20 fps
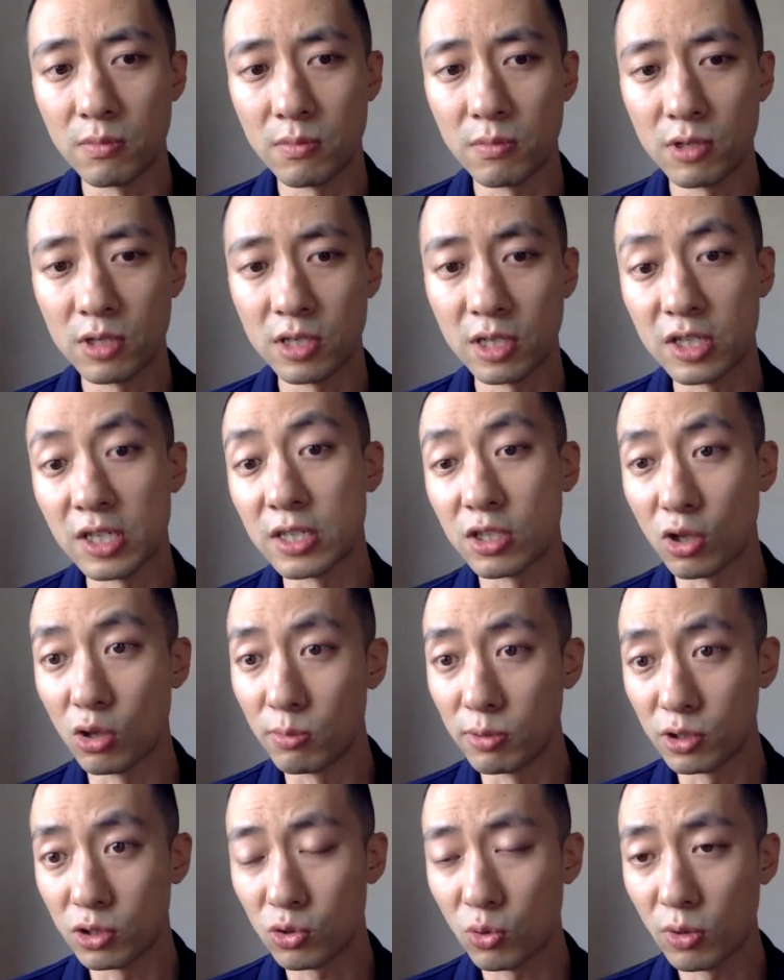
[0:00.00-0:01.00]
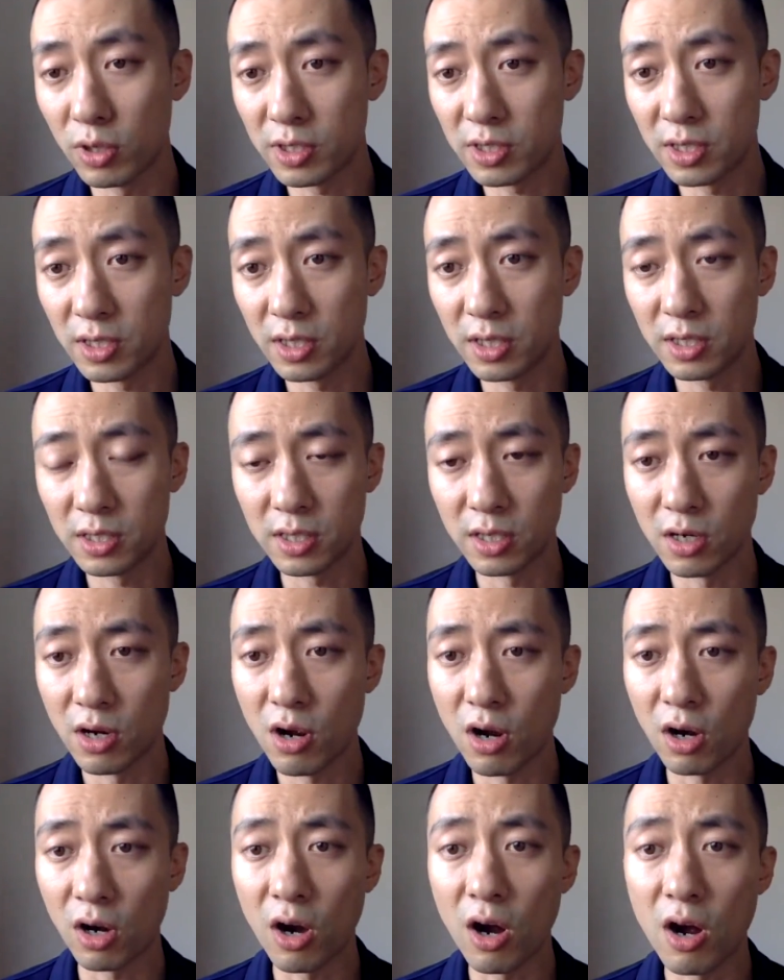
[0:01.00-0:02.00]
such as Global Sources in
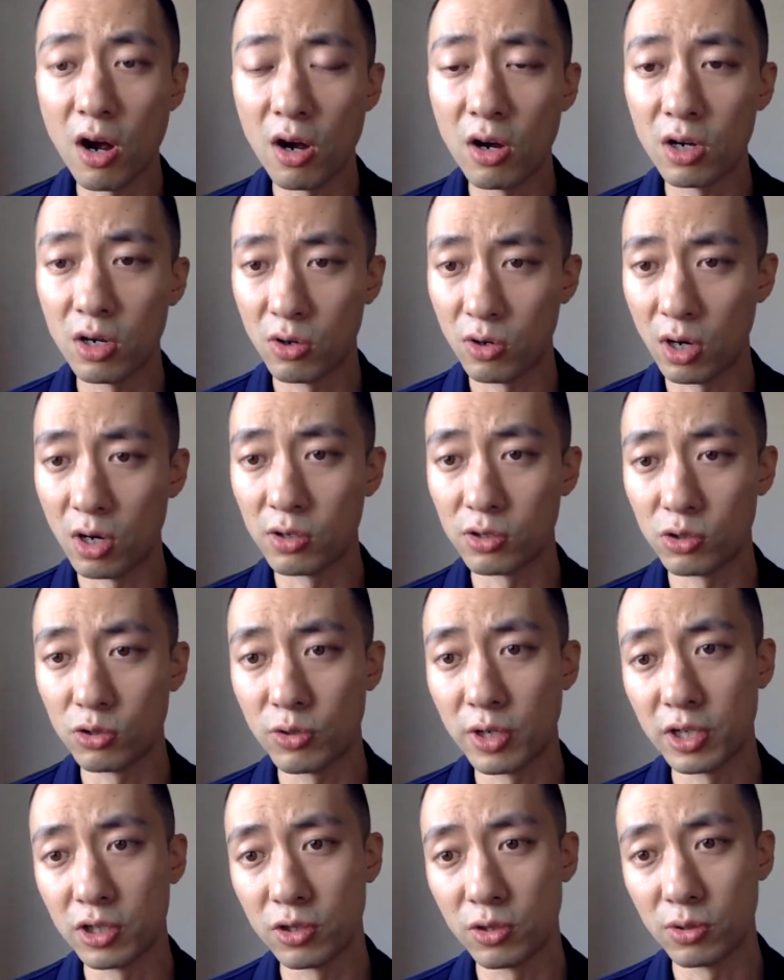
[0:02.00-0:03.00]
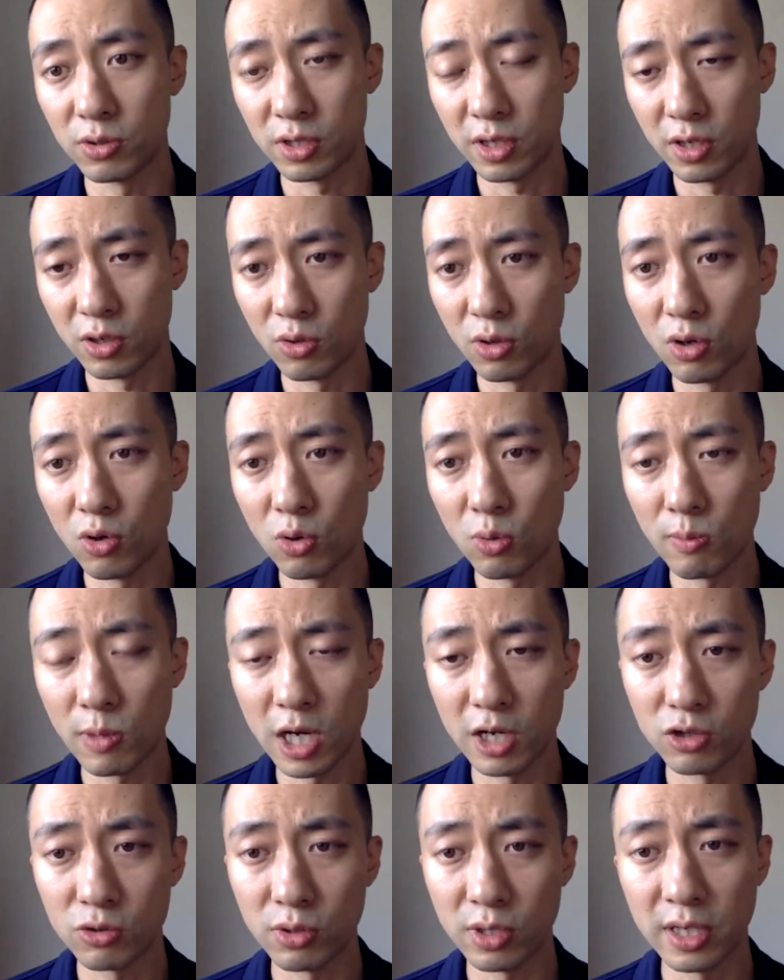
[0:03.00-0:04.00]
Hong Kong, or also trade shows in your home
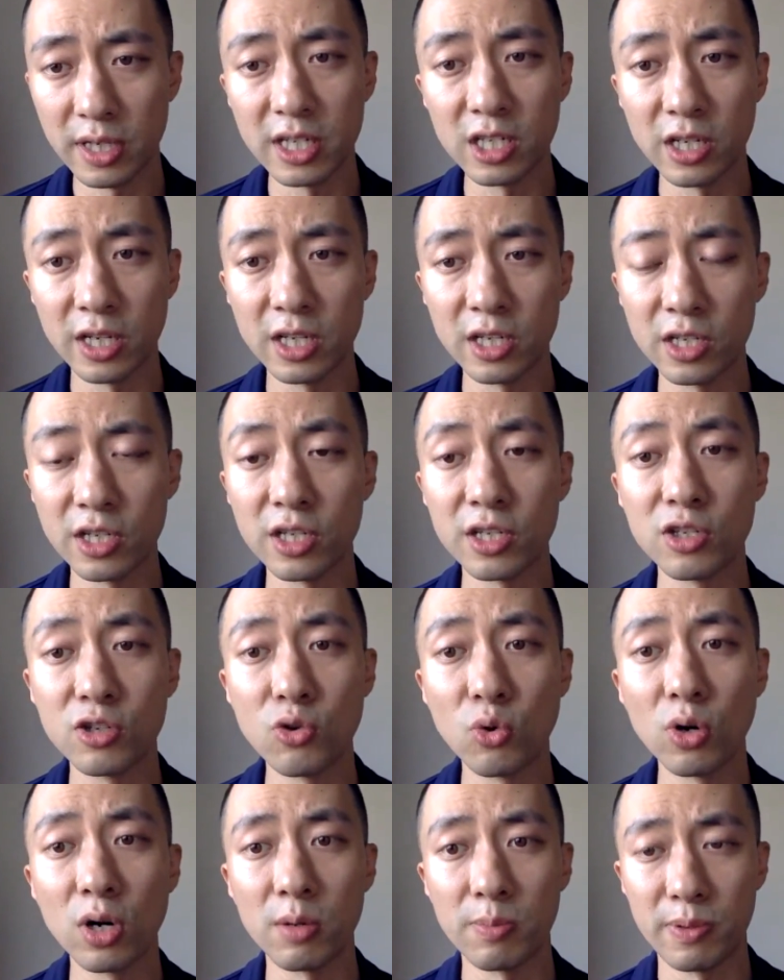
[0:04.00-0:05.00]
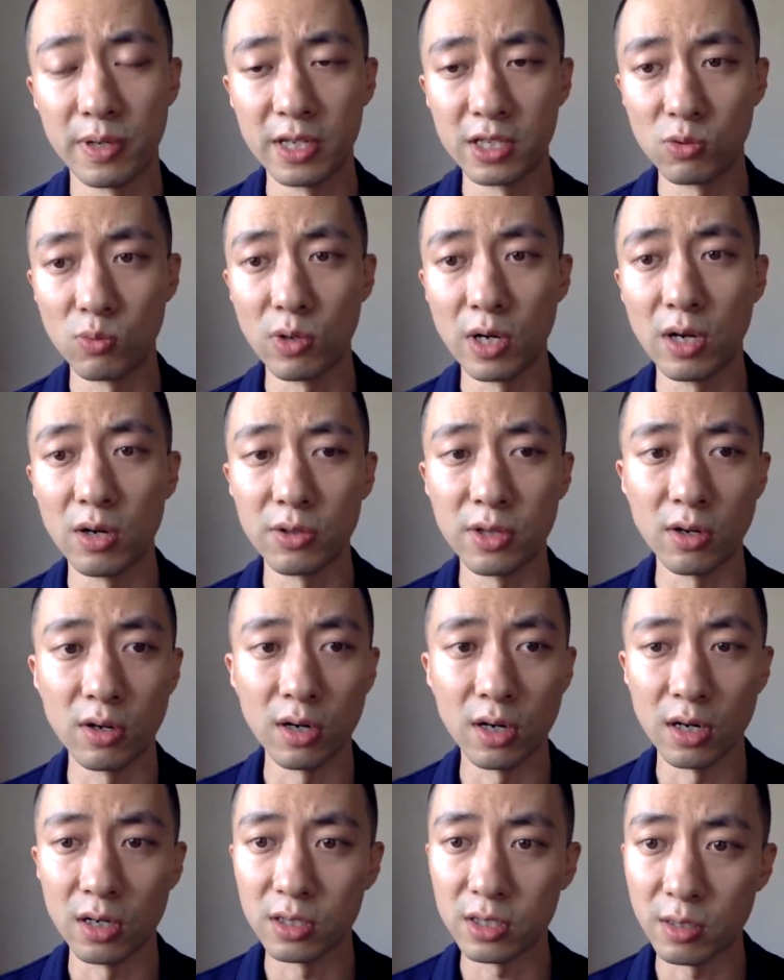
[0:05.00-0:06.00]
country and in Europe as well. There
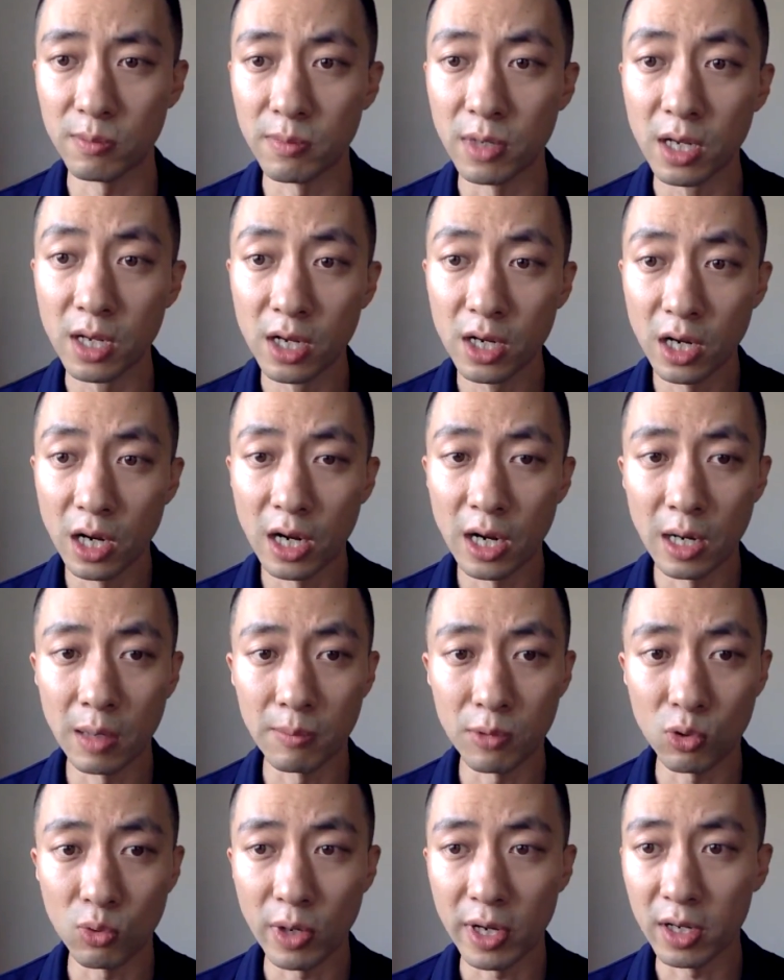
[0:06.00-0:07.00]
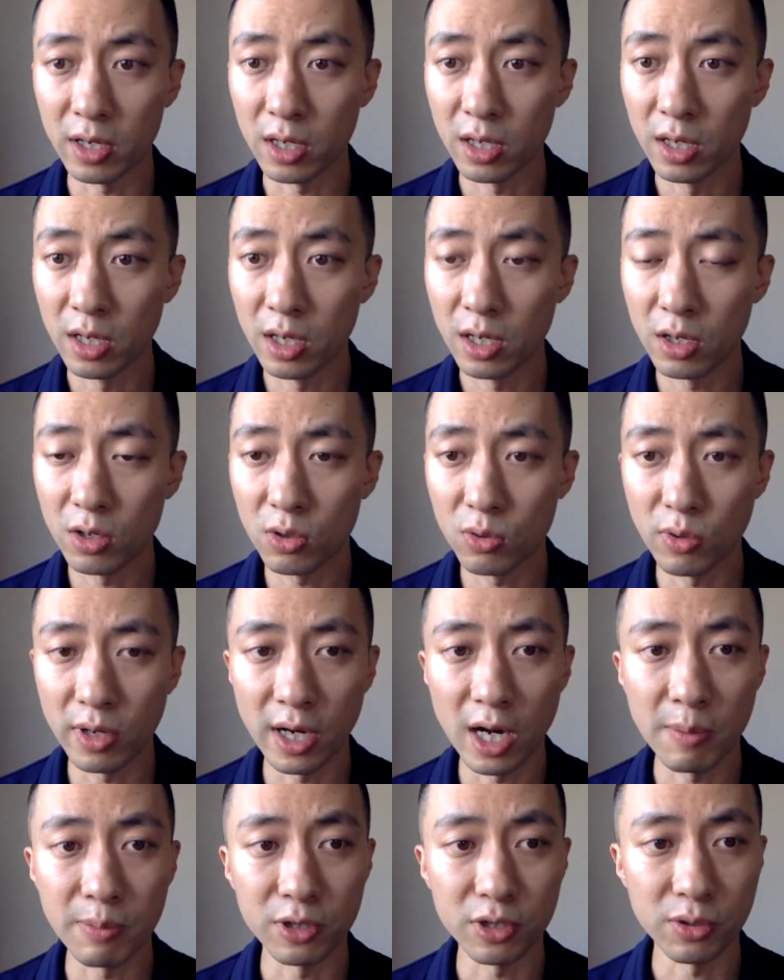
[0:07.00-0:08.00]
are some great
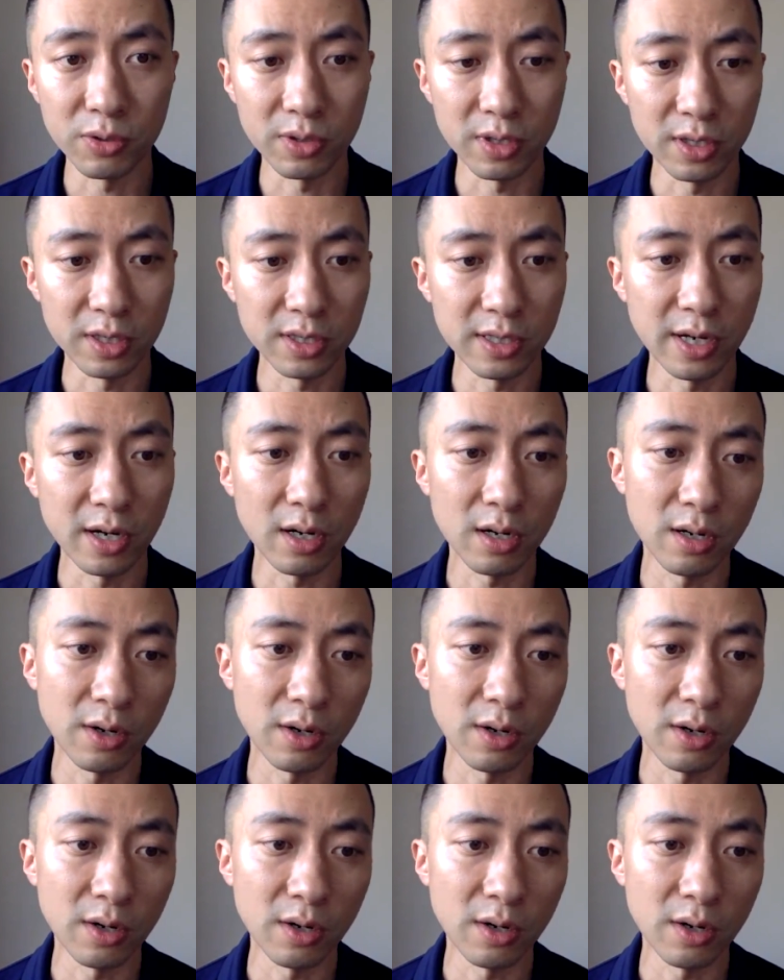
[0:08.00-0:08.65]
opportunities there.